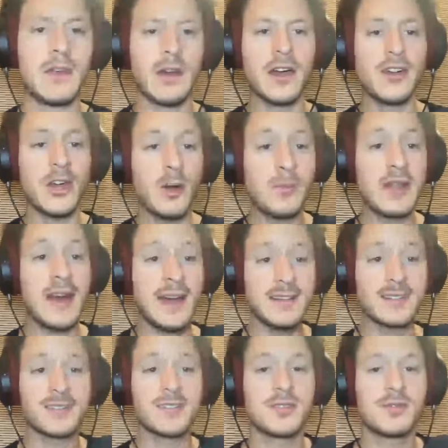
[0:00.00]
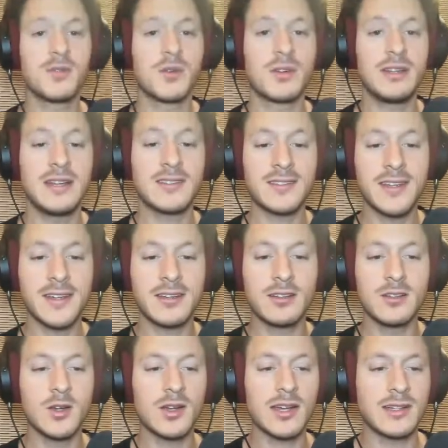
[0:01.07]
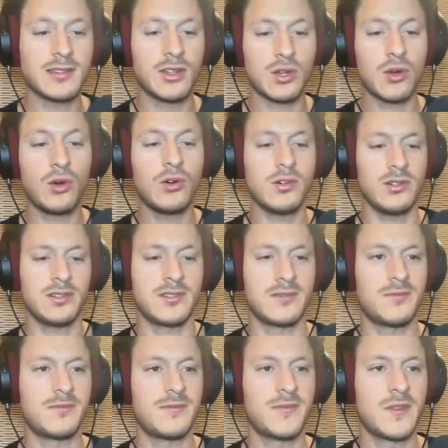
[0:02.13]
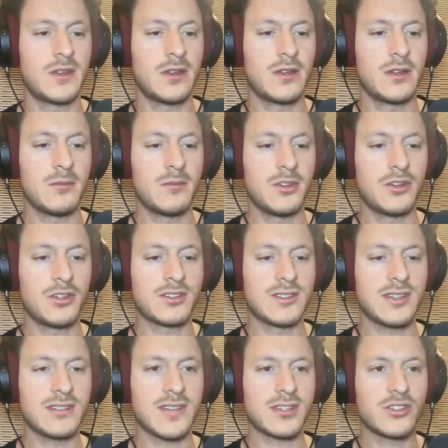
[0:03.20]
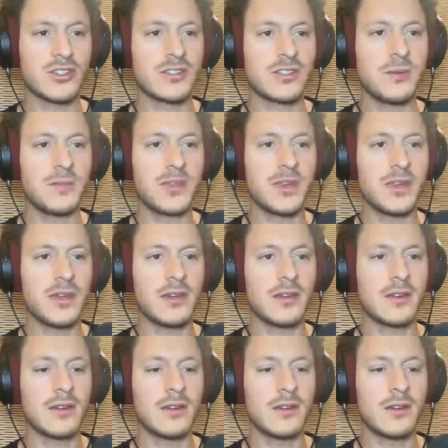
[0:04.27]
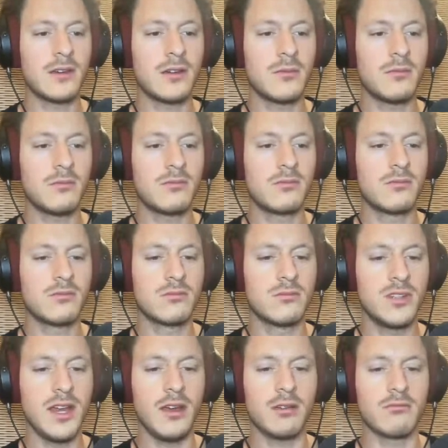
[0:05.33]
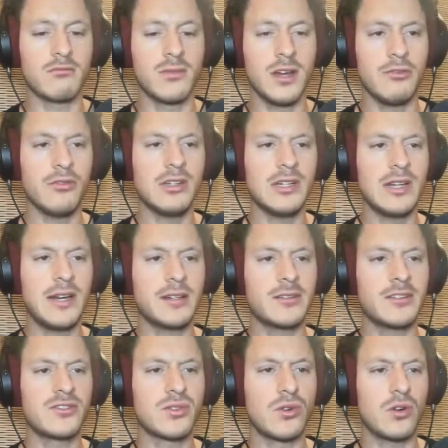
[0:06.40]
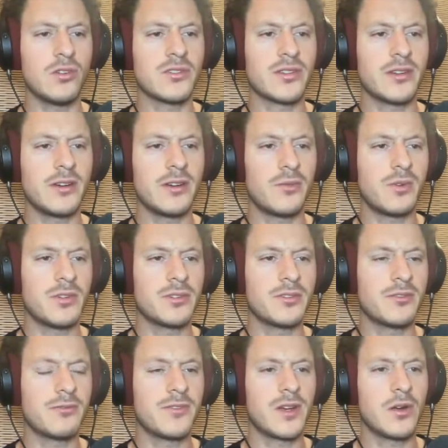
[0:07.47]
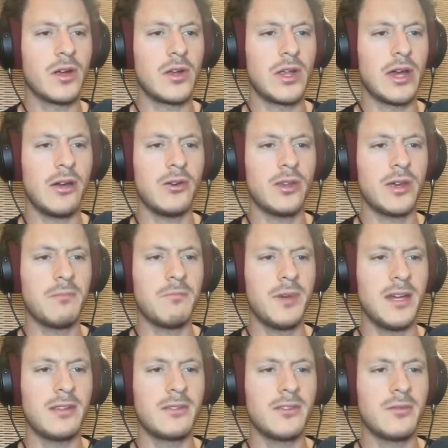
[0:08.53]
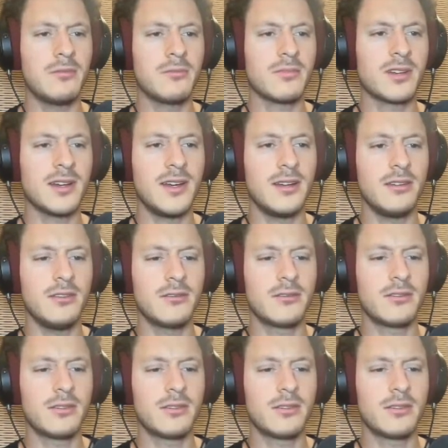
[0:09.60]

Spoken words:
And up last, let's take a look at the chords, because that's actually something, yeah, I really like these chords and I wanted to figure out how they made them, kind of.